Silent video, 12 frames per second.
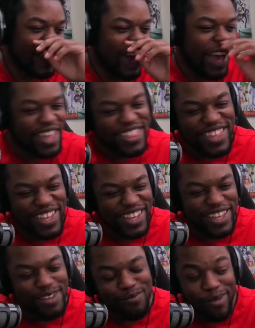I
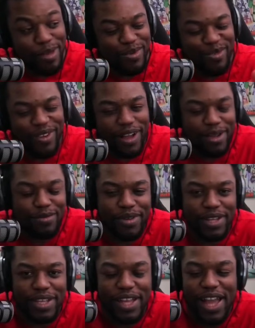think, I might be wrong,
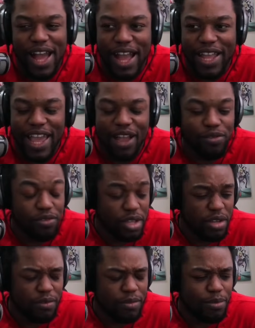but I can't
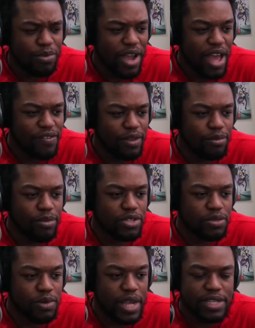really remember having
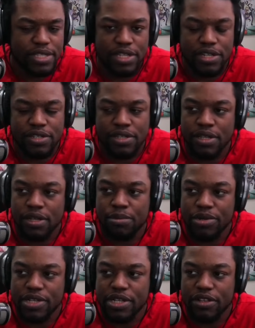multiple S tiers in a
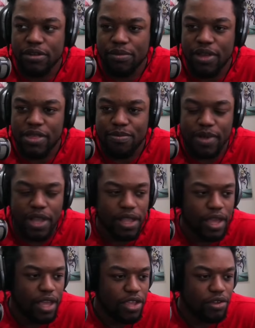particular month. But
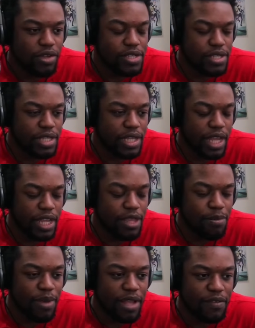you can see like the
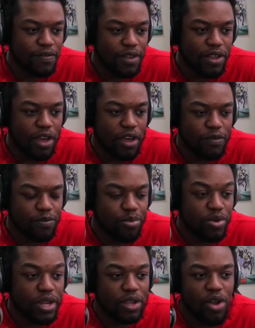benefit of
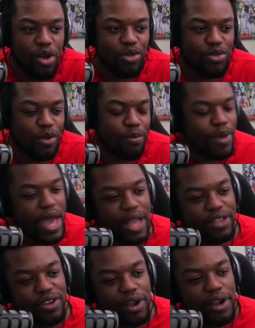putting all their
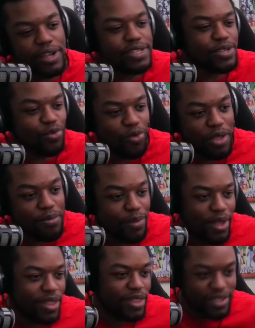bad cards in one
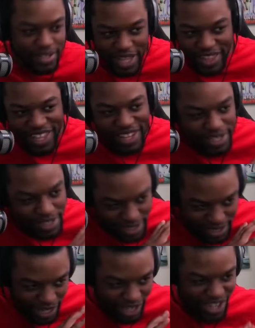month. Then they can
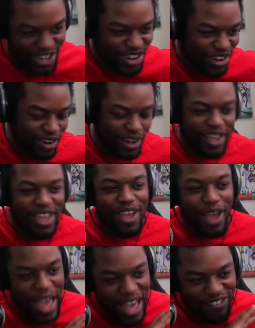just like here
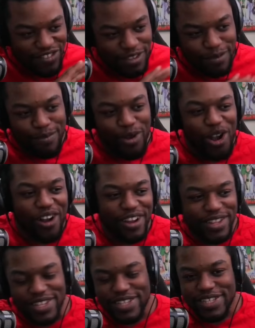have some
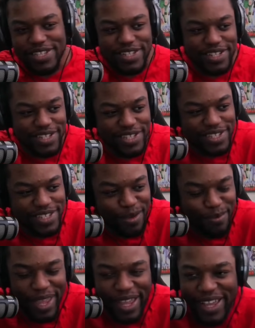hard decisions to
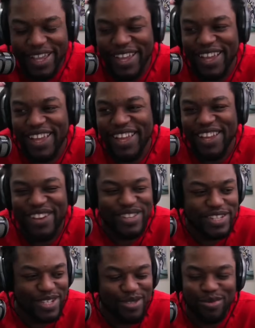make,
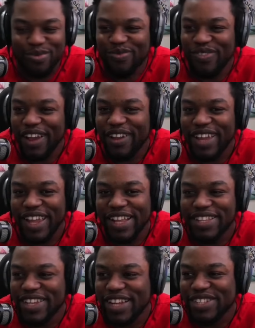which is very
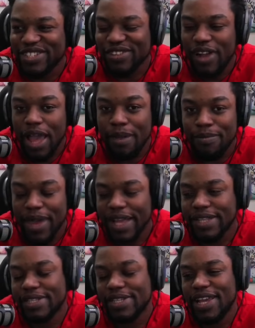intentional, I
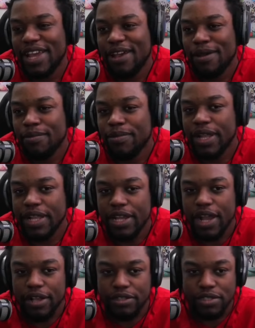bet. But
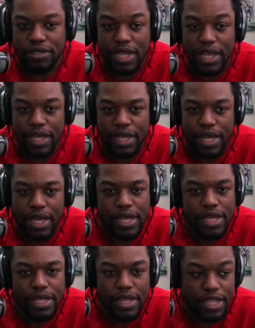here I also think
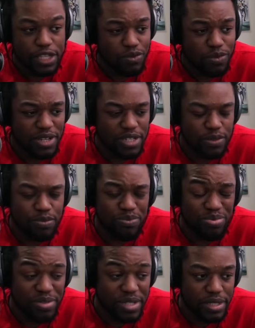this one is
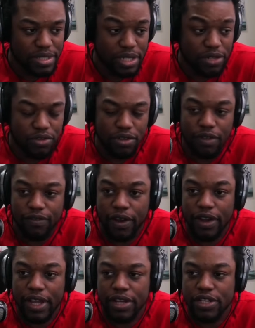particularly
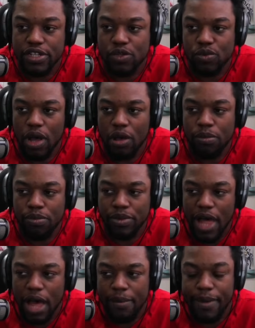very good as well.
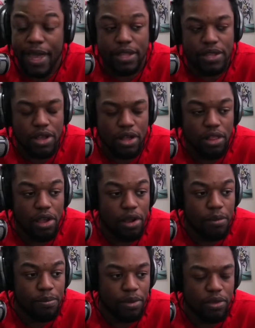Blob and Null
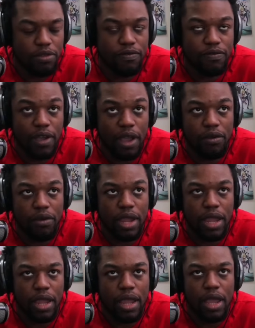are both
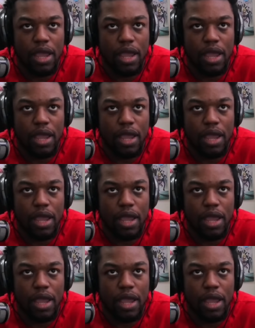very